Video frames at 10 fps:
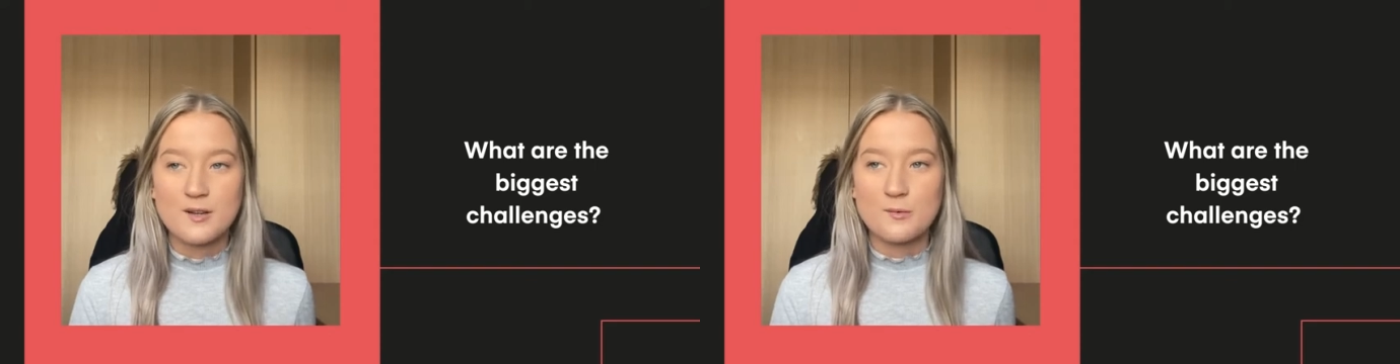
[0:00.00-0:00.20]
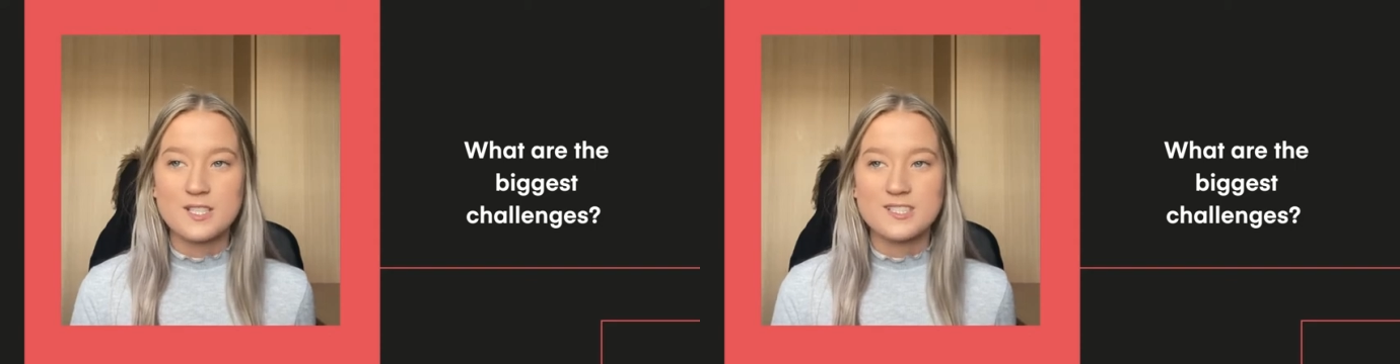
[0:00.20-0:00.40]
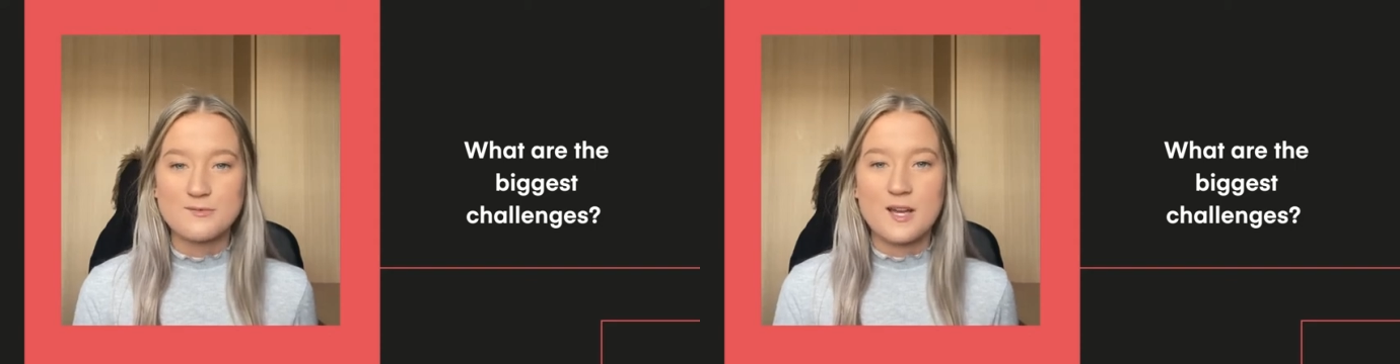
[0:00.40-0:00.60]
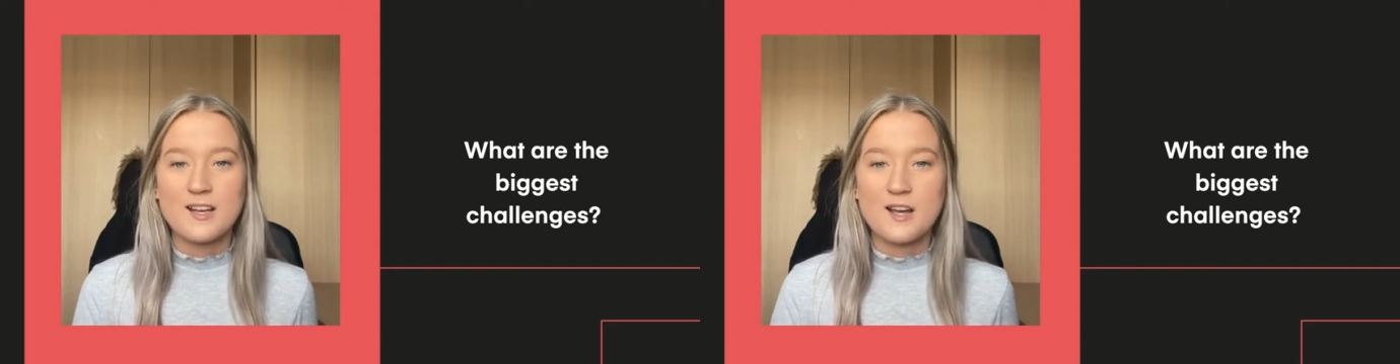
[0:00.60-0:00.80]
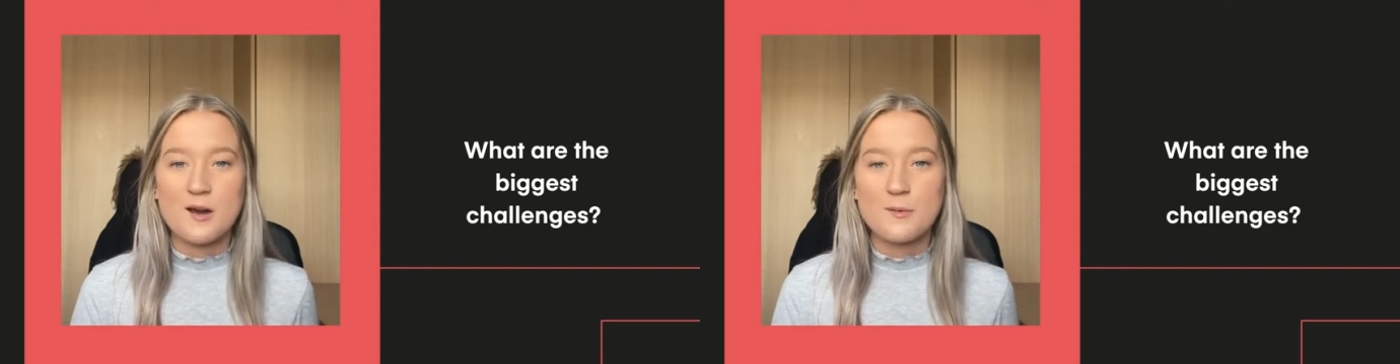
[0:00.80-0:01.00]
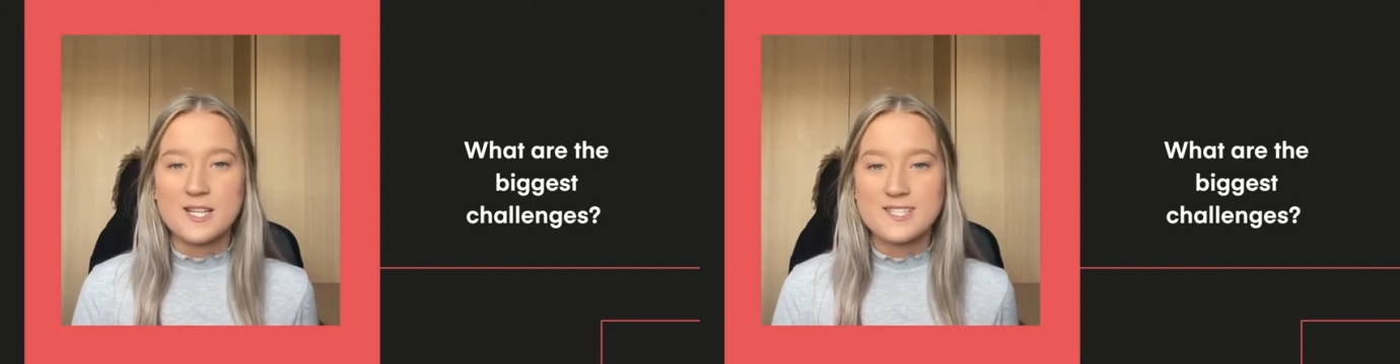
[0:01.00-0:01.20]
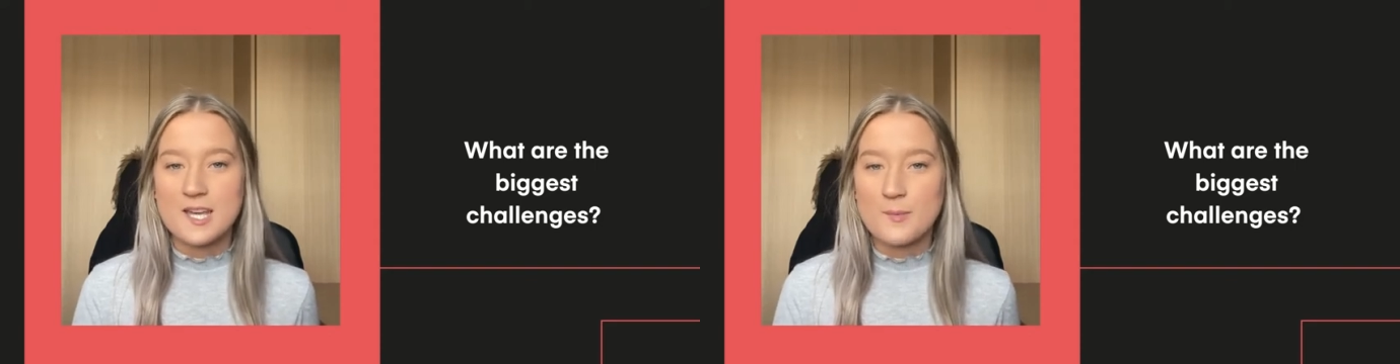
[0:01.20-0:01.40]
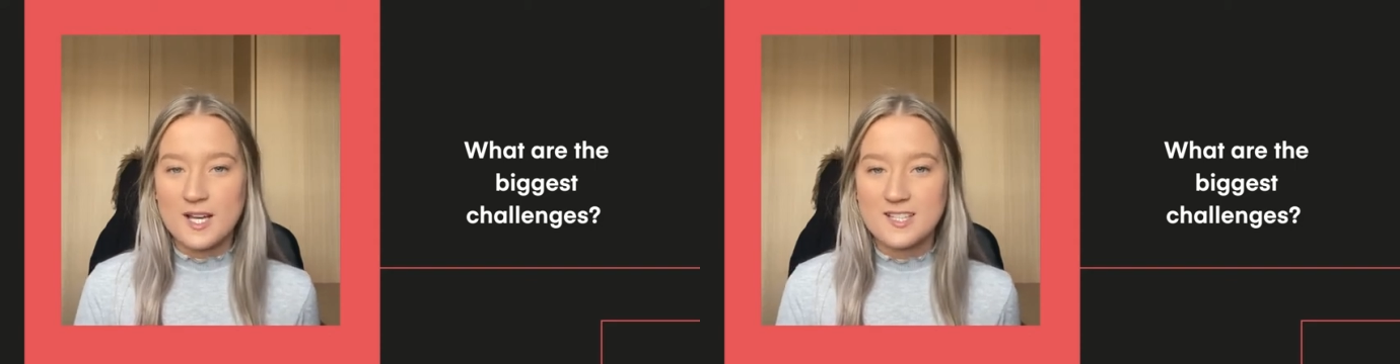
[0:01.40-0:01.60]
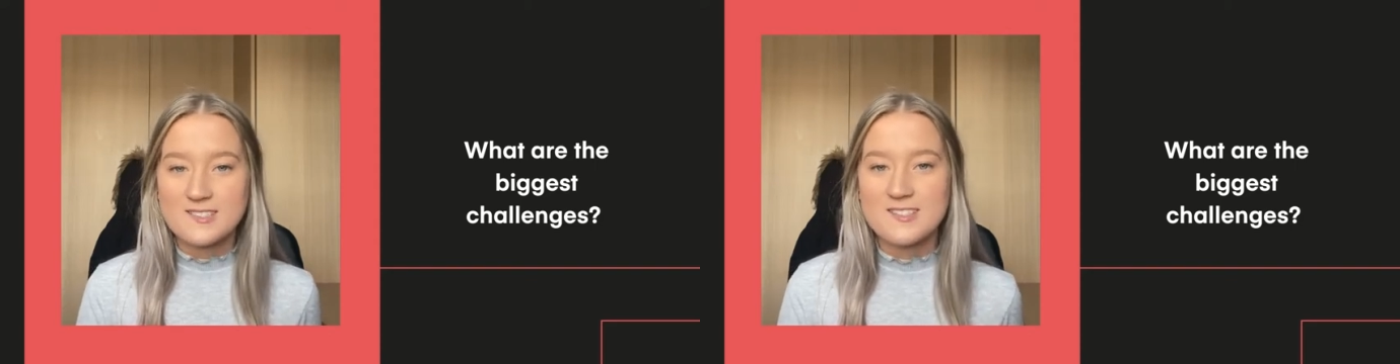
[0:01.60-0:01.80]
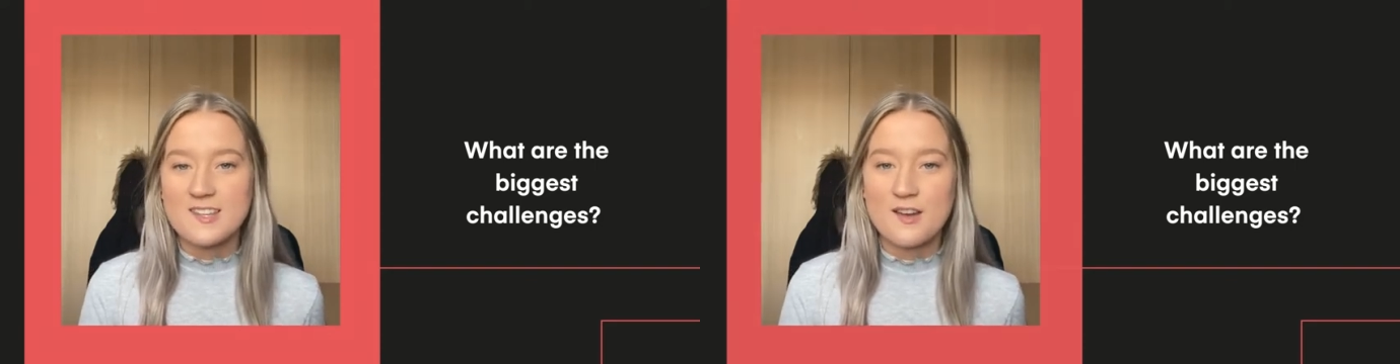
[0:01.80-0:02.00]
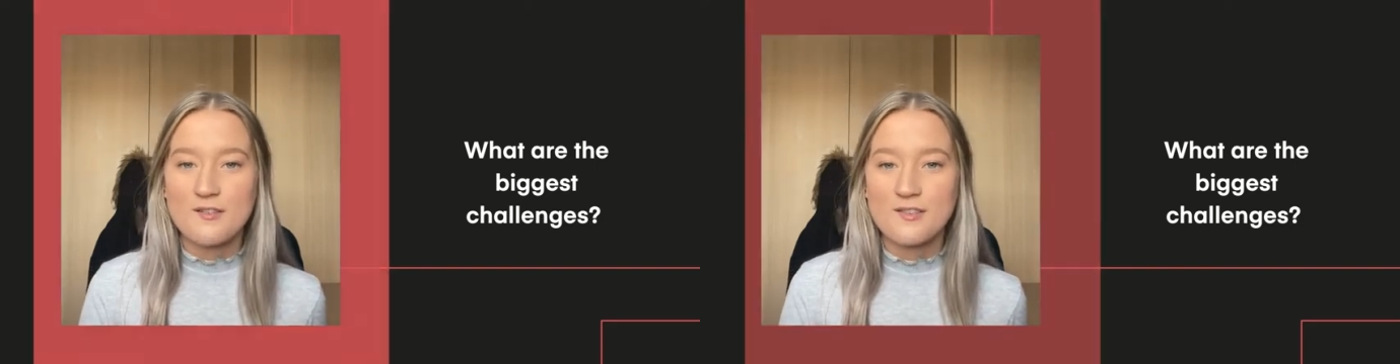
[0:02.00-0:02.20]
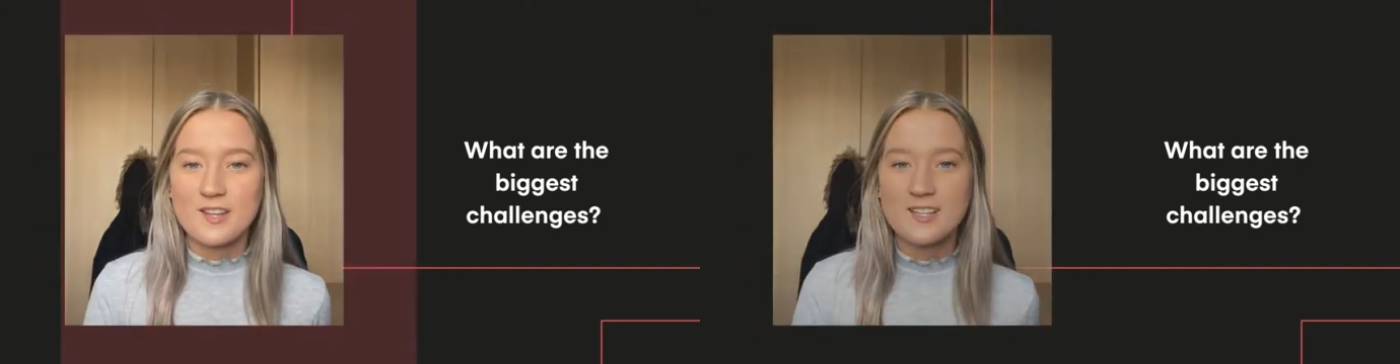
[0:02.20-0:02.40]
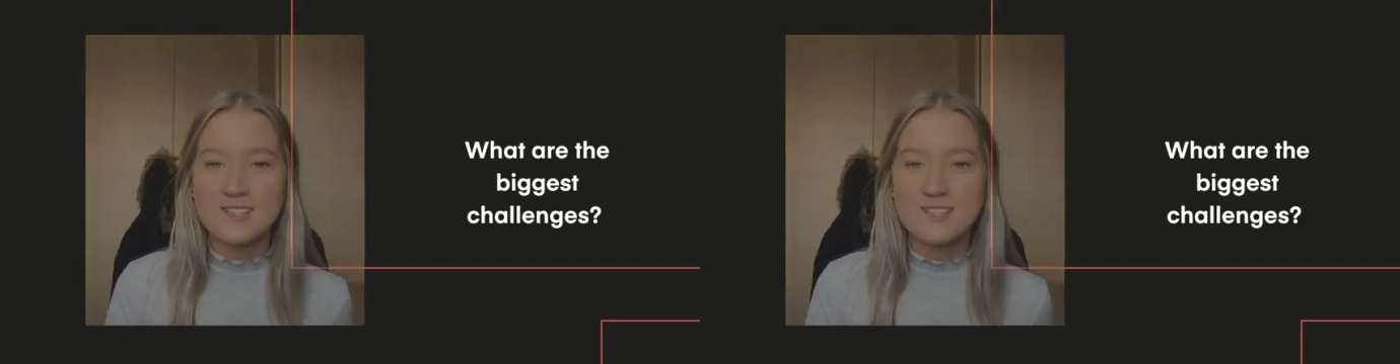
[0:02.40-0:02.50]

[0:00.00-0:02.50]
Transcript: which is why I can't wait to get back into the office.